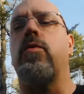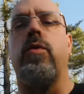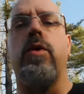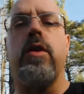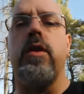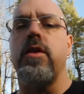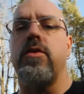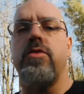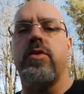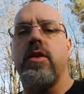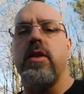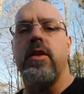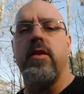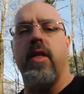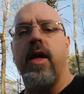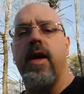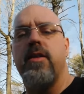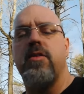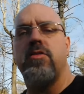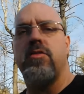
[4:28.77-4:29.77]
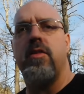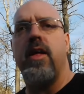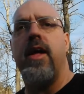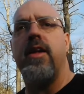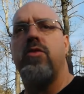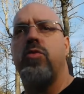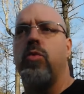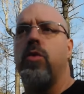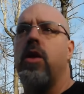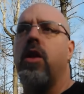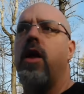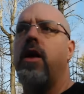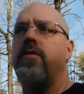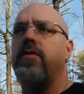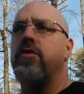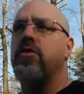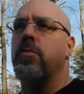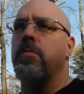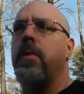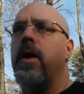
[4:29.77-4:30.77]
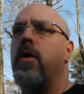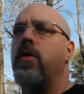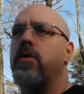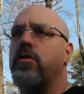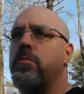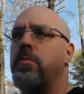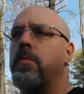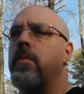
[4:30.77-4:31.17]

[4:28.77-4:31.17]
realistically. That's that's what life is about is